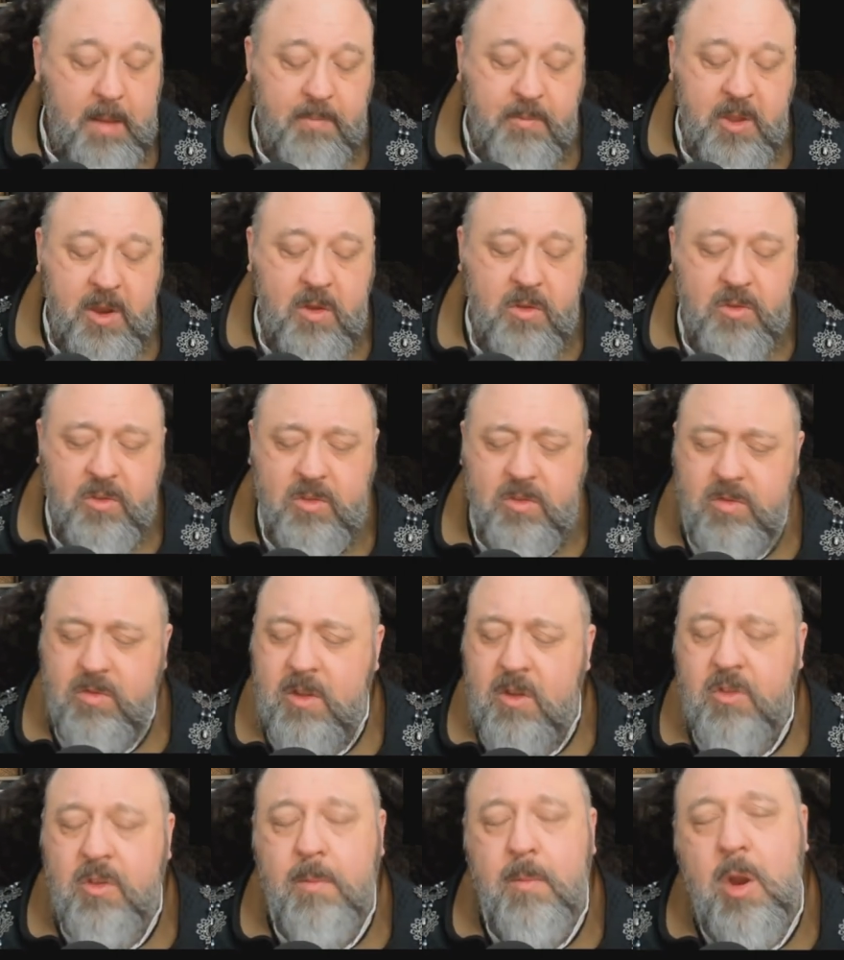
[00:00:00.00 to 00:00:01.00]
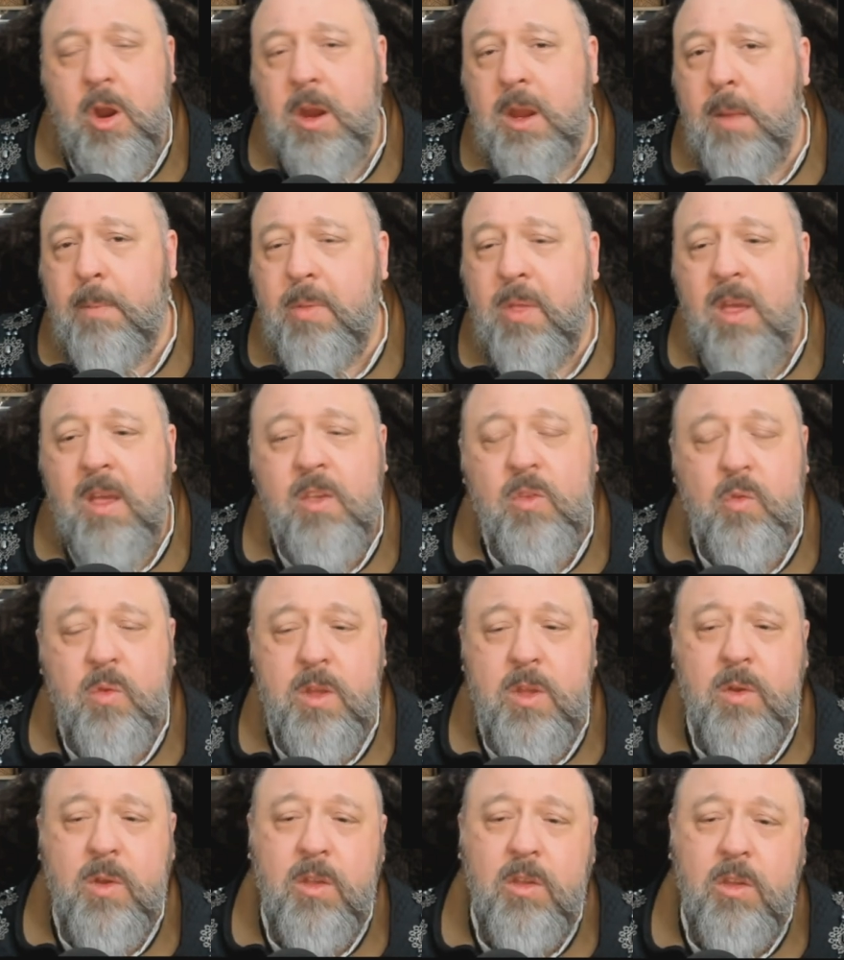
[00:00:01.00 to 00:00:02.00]
There's a marketplace where
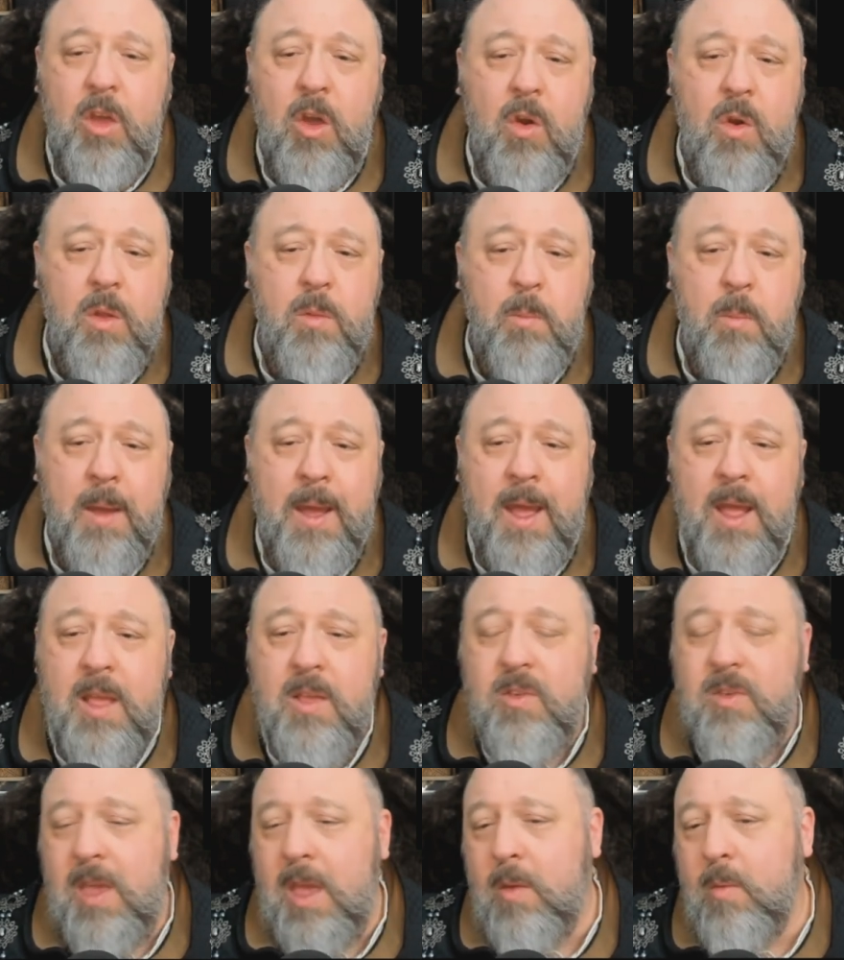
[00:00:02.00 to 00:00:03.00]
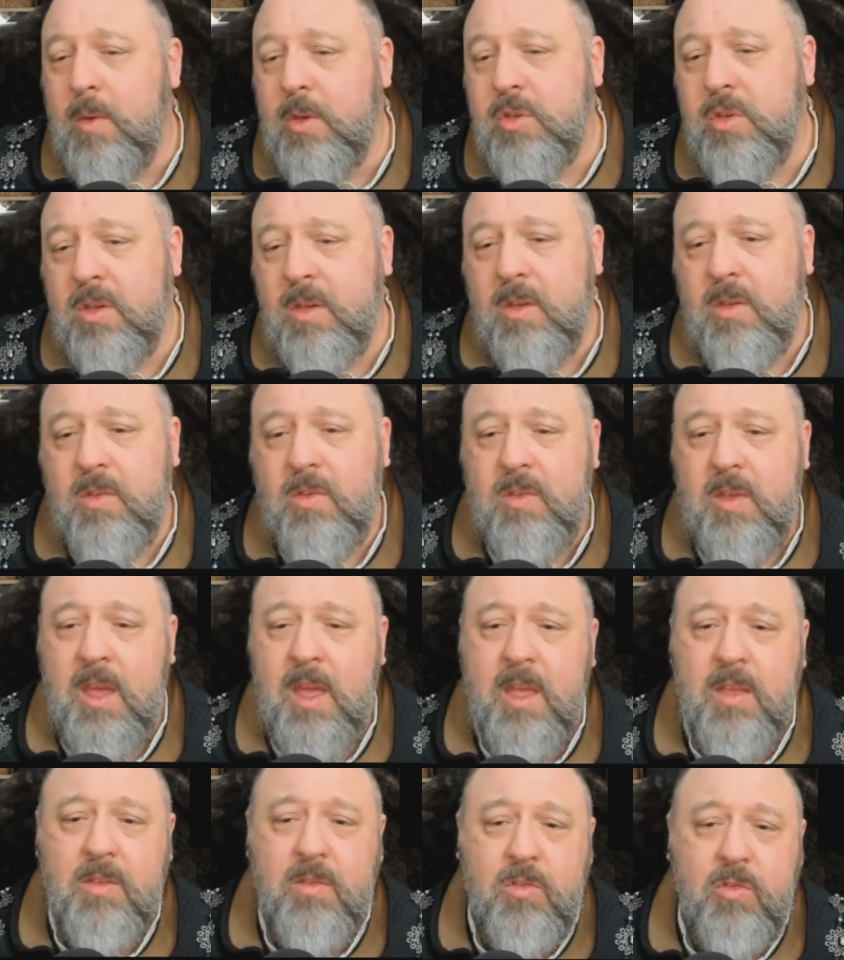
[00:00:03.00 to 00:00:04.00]
you can go and buy sandwiches
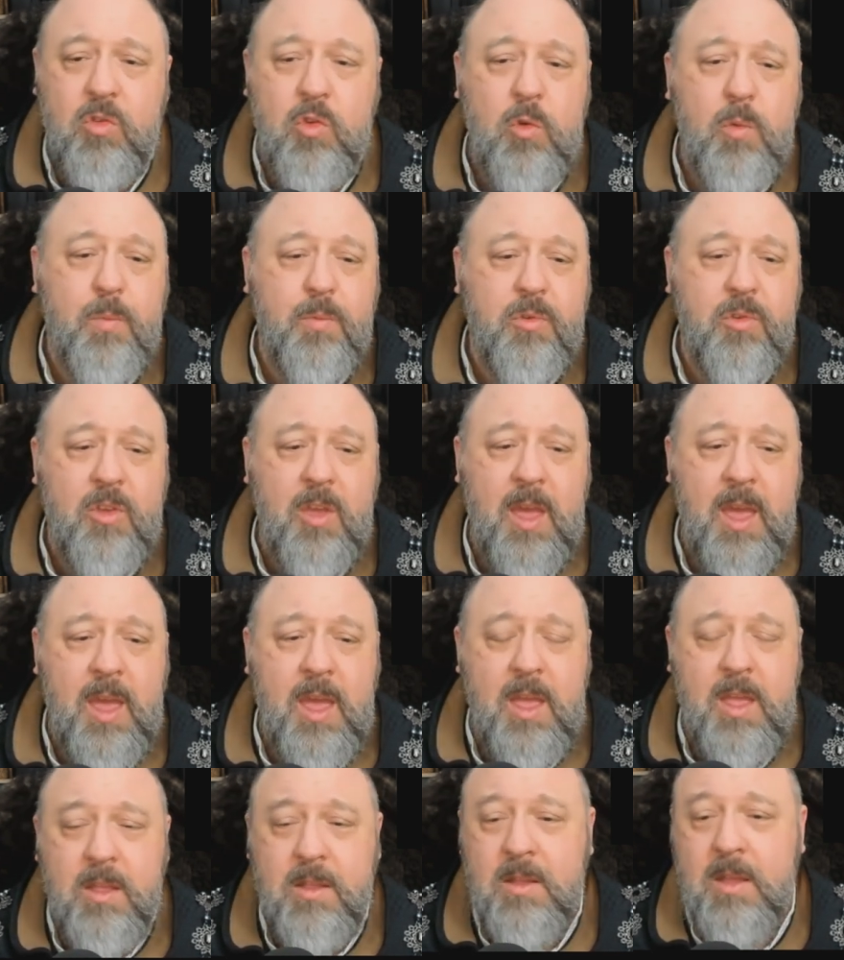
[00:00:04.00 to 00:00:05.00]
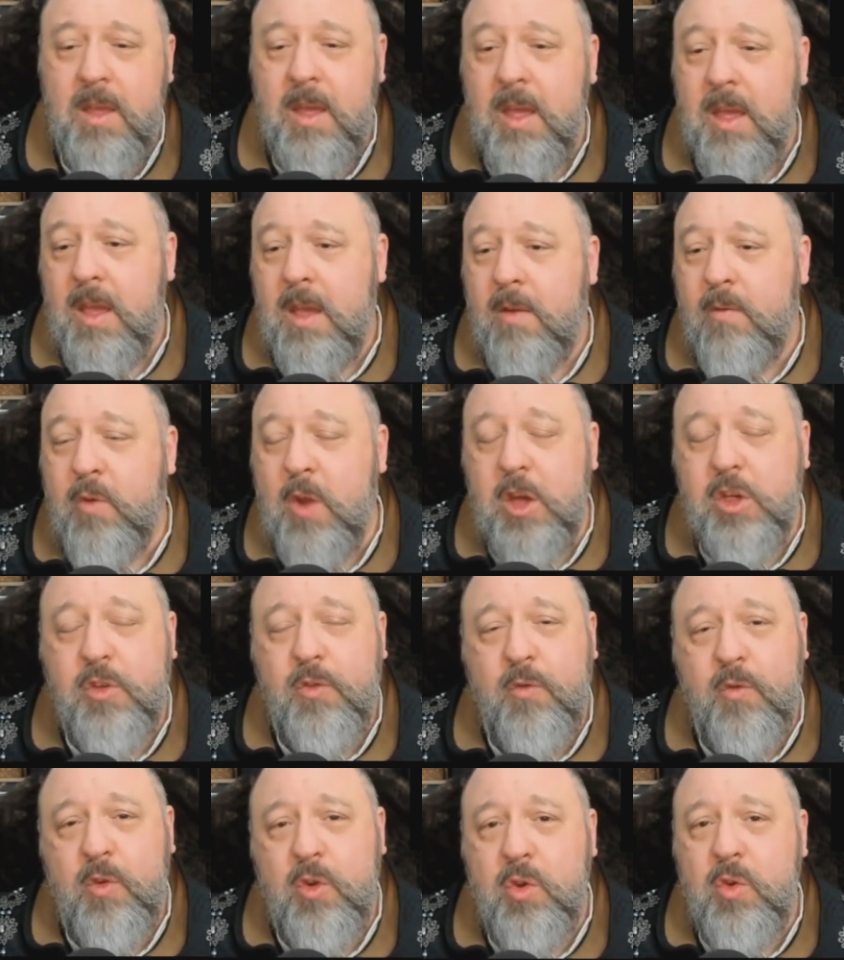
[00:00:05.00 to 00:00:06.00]
and soups and fresh
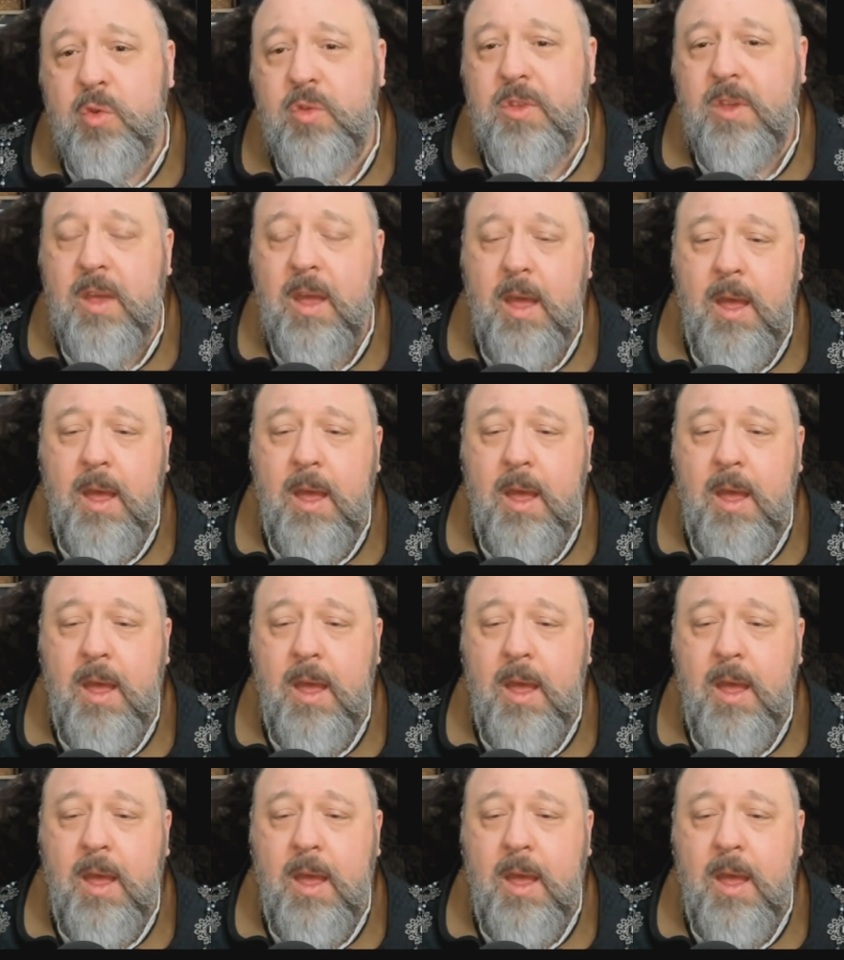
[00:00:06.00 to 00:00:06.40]
fruit.